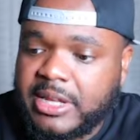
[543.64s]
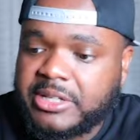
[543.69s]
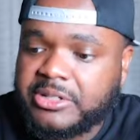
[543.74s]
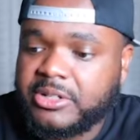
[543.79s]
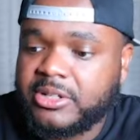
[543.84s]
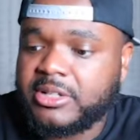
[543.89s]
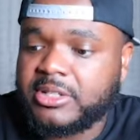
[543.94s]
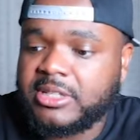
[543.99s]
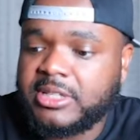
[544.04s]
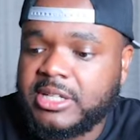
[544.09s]
And as
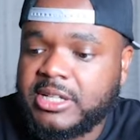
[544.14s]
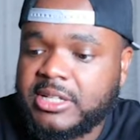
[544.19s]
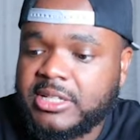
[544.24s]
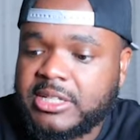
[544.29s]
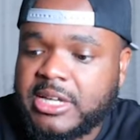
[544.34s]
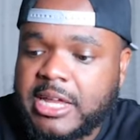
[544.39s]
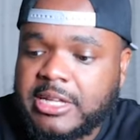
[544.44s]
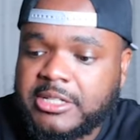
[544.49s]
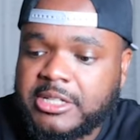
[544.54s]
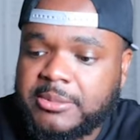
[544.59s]
you can see,
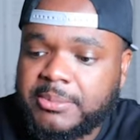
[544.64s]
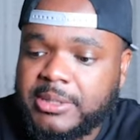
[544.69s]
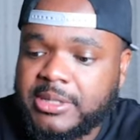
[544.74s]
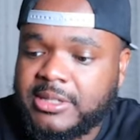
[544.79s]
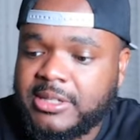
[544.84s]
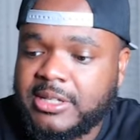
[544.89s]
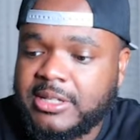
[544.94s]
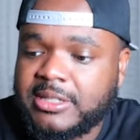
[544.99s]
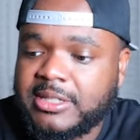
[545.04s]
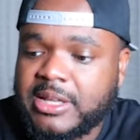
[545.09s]

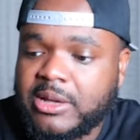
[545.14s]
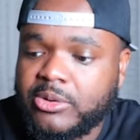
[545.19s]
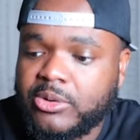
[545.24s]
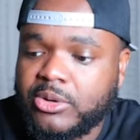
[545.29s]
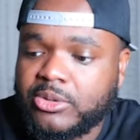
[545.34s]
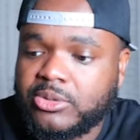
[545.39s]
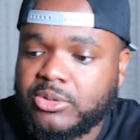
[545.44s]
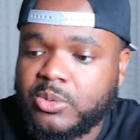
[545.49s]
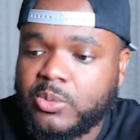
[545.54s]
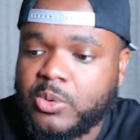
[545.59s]
ChatGPT is now
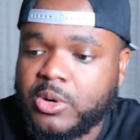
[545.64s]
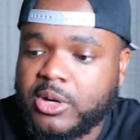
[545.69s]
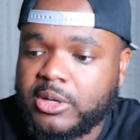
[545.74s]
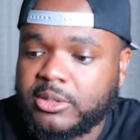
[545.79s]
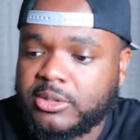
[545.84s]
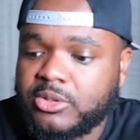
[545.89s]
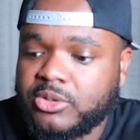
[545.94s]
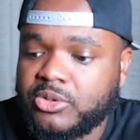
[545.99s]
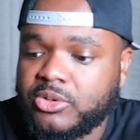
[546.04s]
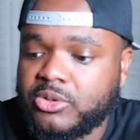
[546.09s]
gone to
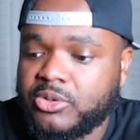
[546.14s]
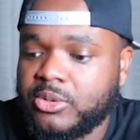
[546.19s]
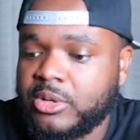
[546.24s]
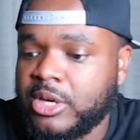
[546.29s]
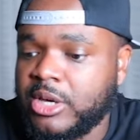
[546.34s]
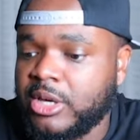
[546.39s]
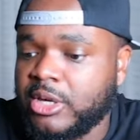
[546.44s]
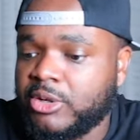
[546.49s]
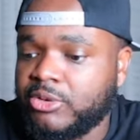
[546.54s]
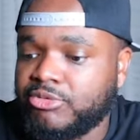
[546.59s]
work to
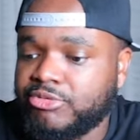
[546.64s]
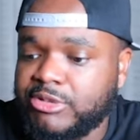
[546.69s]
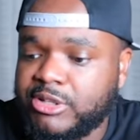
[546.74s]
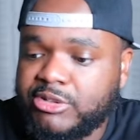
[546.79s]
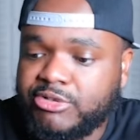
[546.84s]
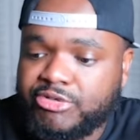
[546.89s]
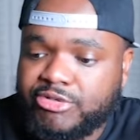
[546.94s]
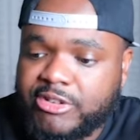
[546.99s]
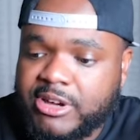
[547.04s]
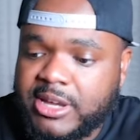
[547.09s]

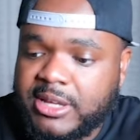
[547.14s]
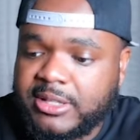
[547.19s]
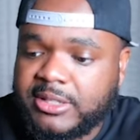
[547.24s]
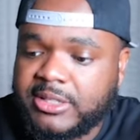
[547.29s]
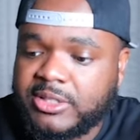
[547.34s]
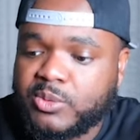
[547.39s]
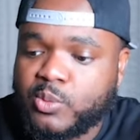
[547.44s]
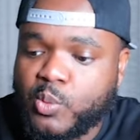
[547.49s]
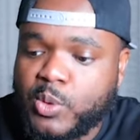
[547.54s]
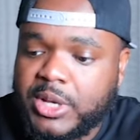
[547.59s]
recreate
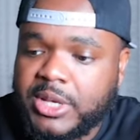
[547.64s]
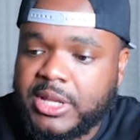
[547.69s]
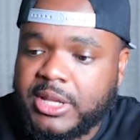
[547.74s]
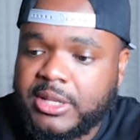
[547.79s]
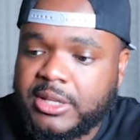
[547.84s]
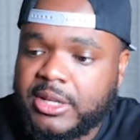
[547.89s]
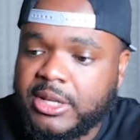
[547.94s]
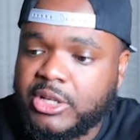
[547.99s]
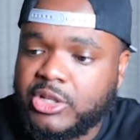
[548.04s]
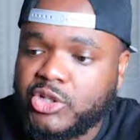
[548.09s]
this
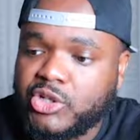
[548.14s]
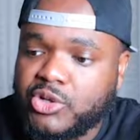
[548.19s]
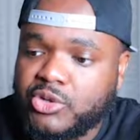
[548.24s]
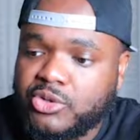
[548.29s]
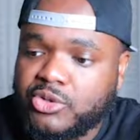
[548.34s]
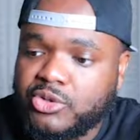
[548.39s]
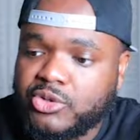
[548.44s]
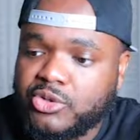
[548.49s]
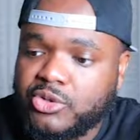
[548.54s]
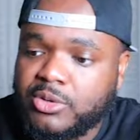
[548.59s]
winning
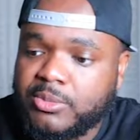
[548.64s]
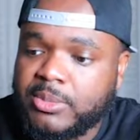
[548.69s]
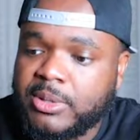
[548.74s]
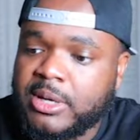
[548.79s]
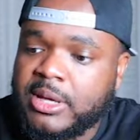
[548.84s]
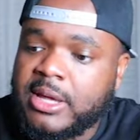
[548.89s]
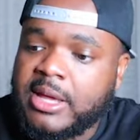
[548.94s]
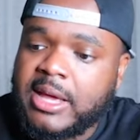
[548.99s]
YouTube